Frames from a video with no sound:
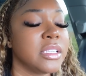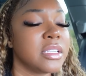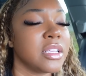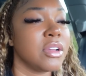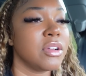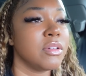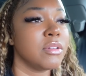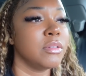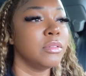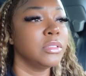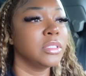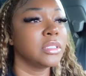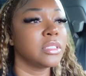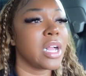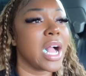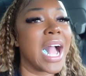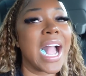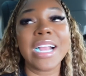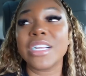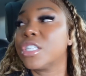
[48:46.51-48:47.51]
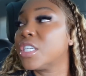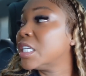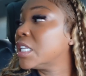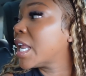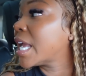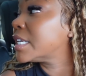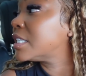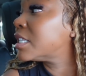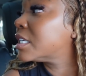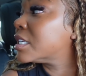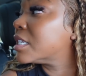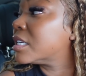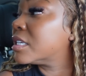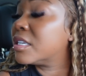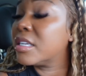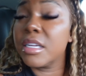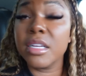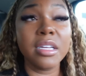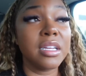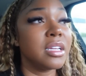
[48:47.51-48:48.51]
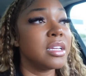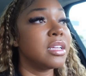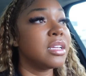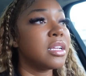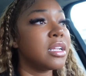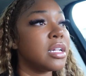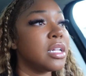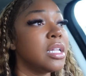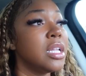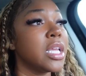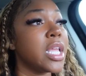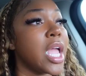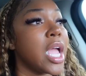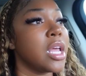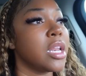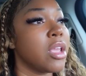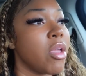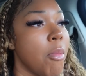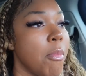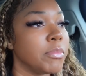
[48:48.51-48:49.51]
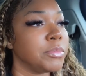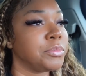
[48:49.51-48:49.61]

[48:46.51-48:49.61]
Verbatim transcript: So I actually like to look at it.